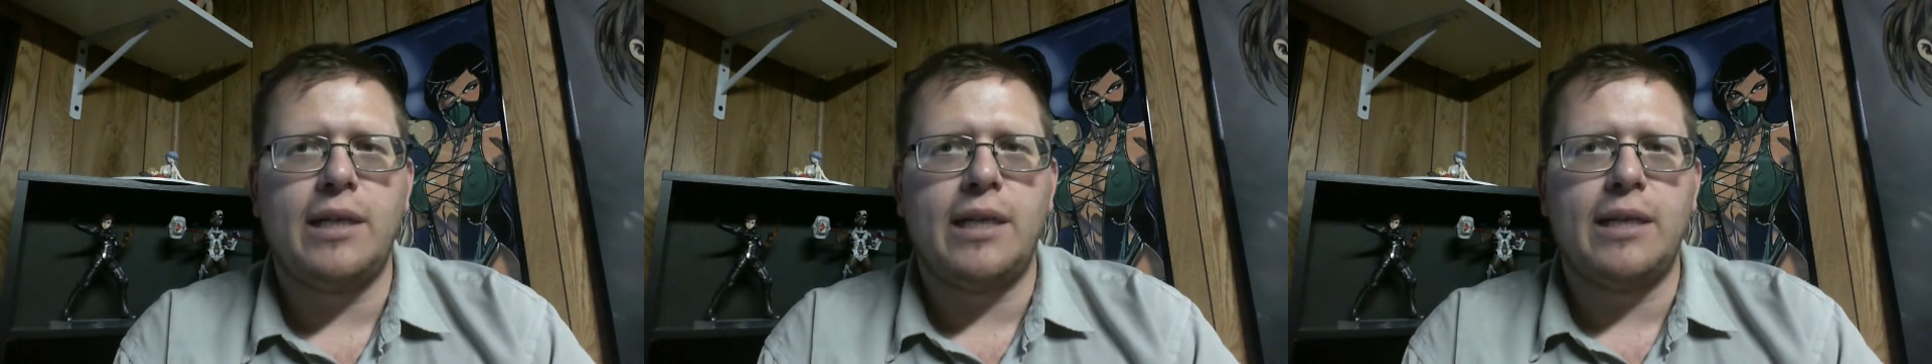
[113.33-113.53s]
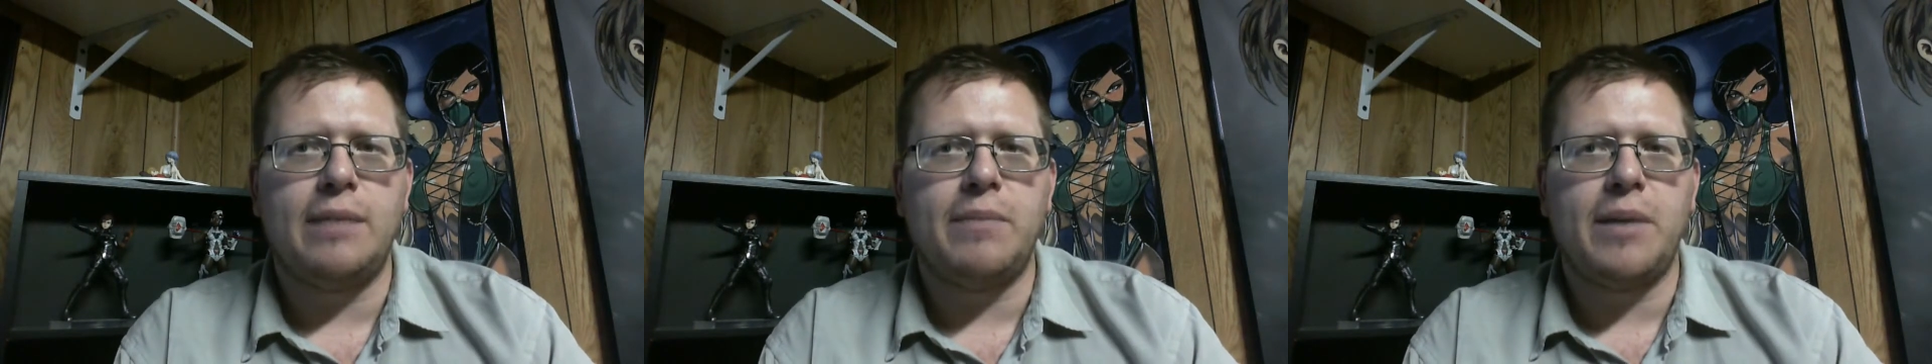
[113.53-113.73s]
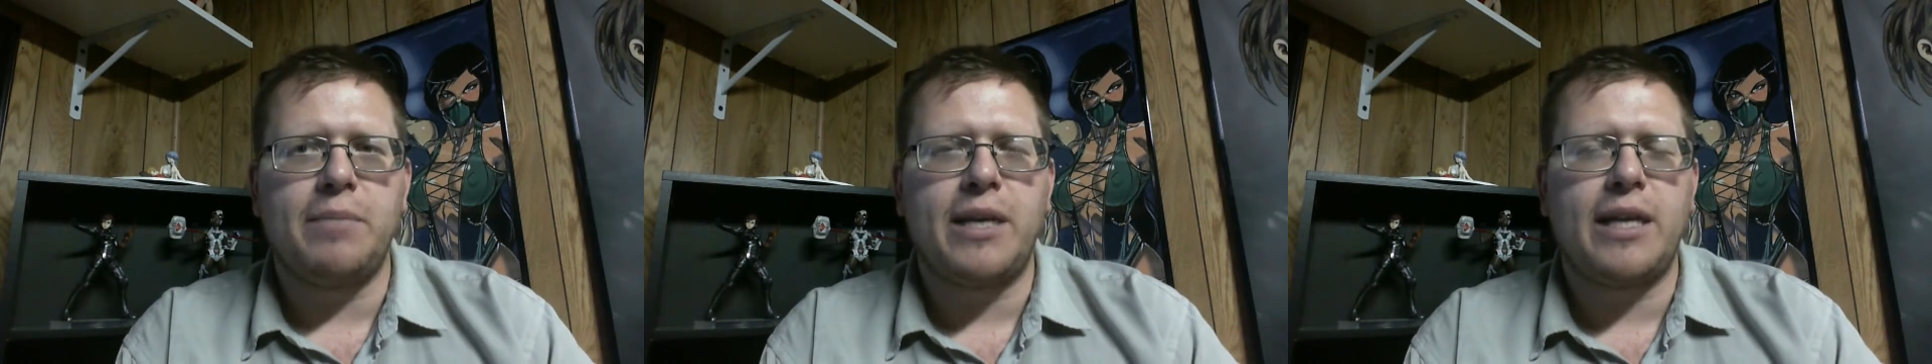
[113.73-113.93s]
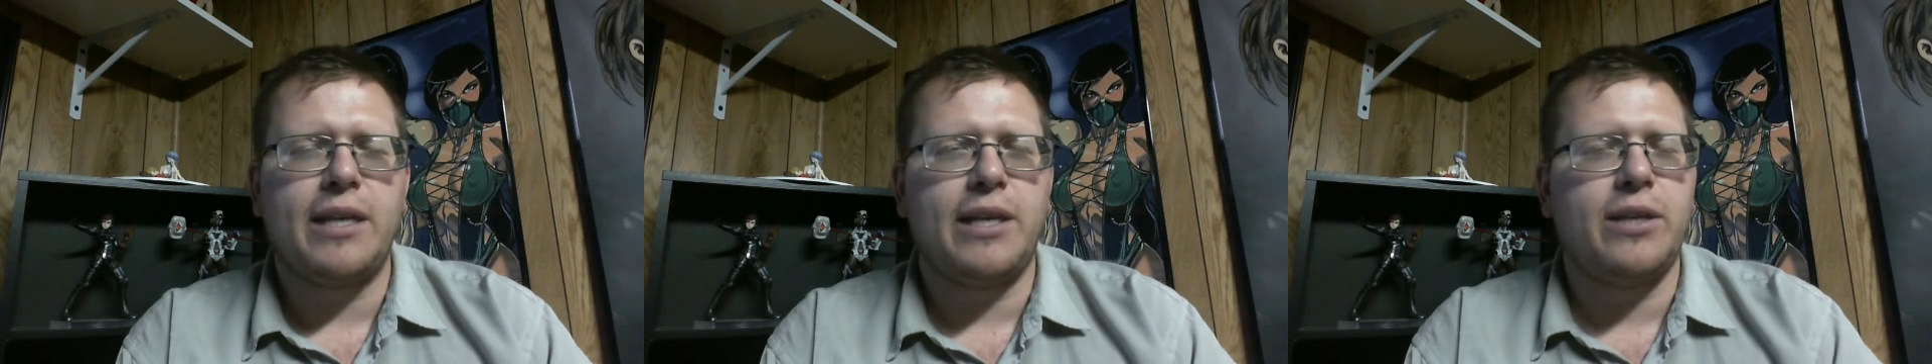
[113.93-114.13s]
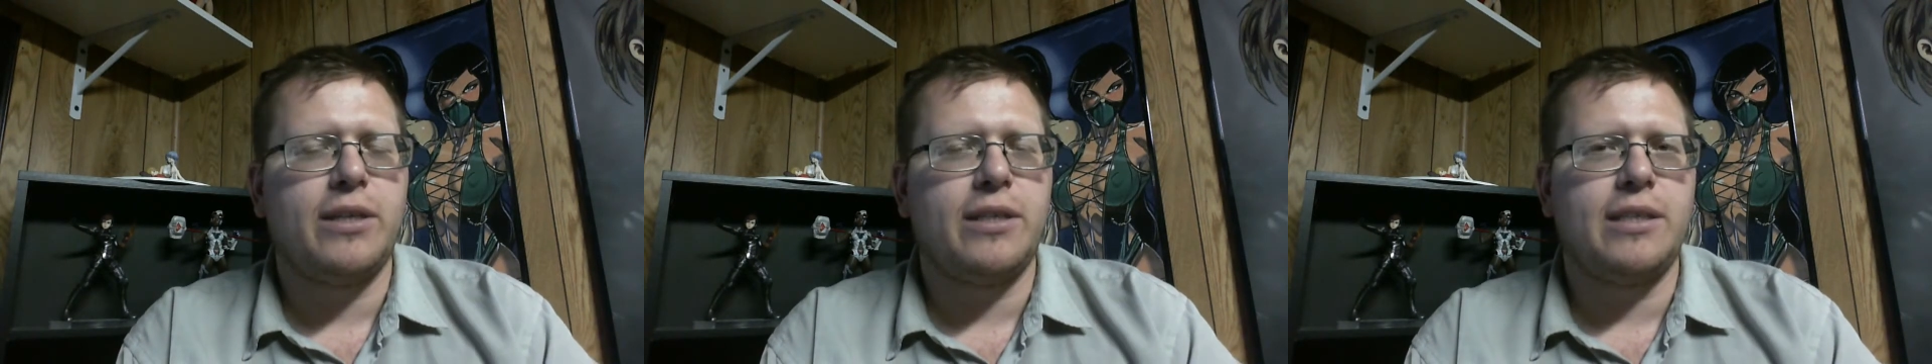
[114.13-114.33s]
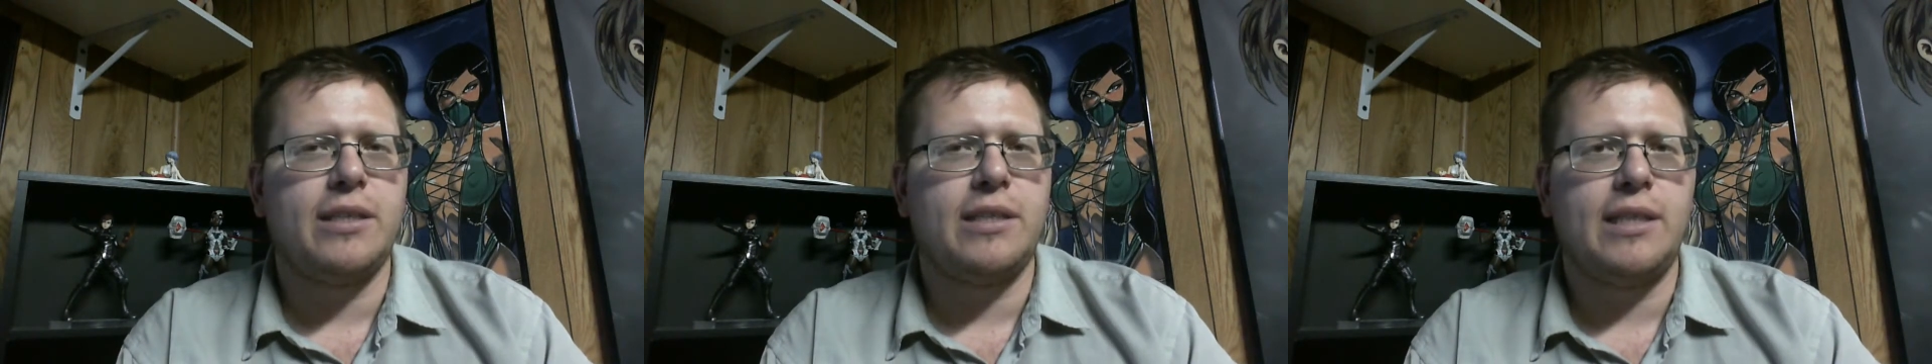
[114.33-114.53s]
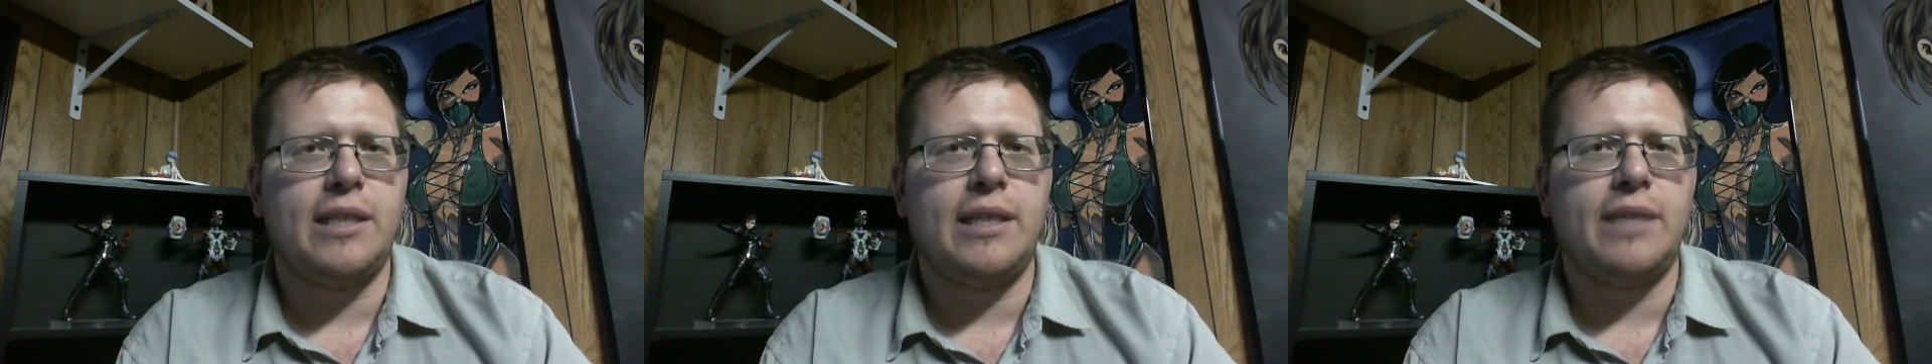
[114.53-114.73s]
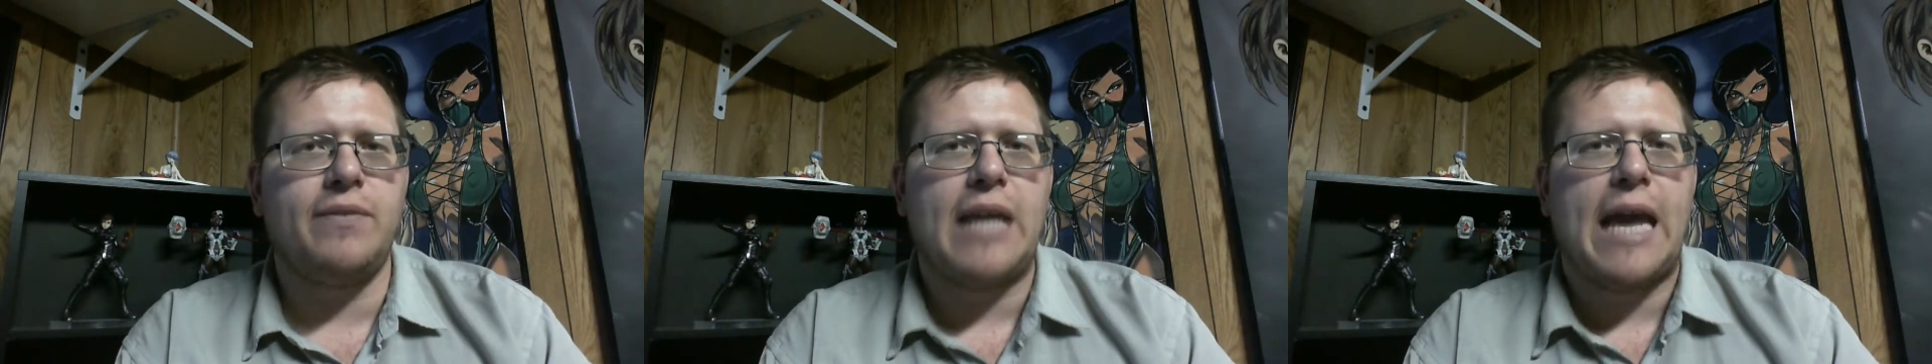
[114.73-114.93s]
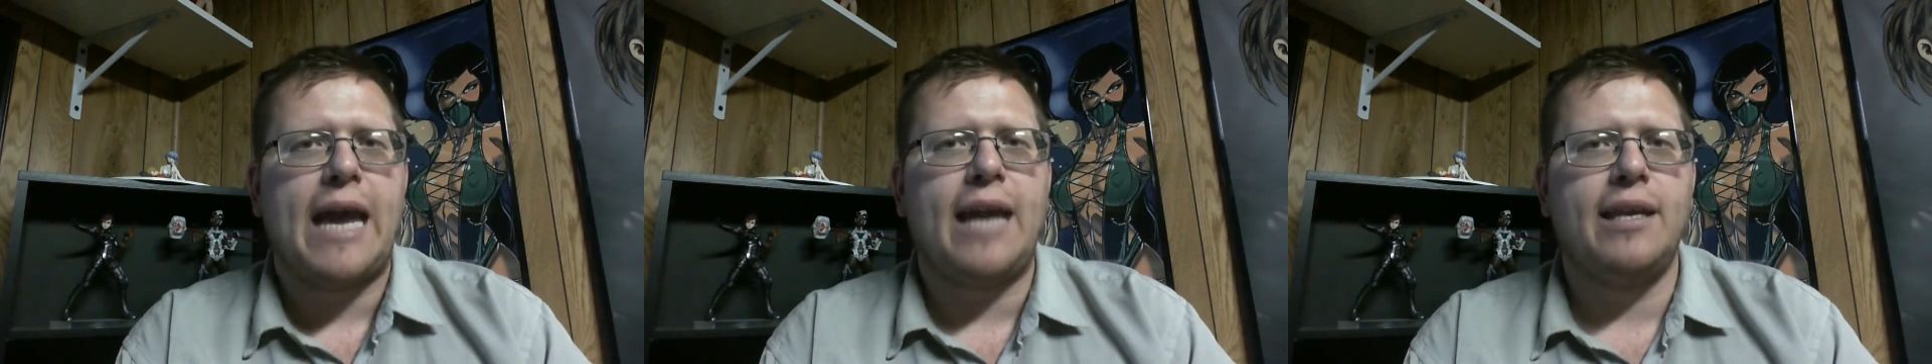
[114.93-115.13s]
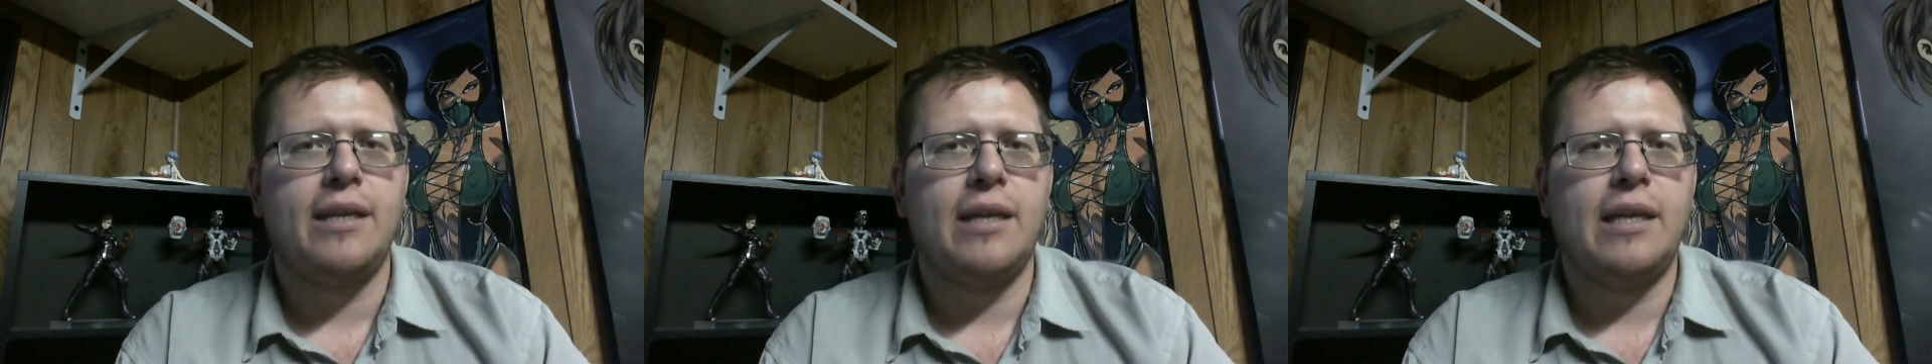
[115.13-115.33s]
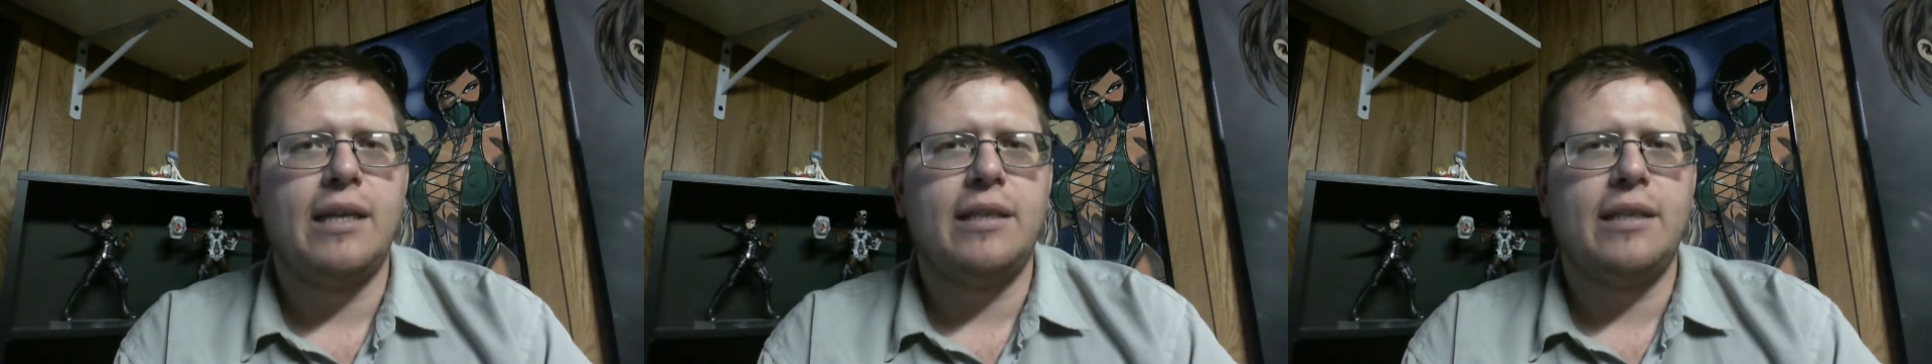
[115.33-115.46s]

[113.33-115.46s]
I'm kind of curious to see if that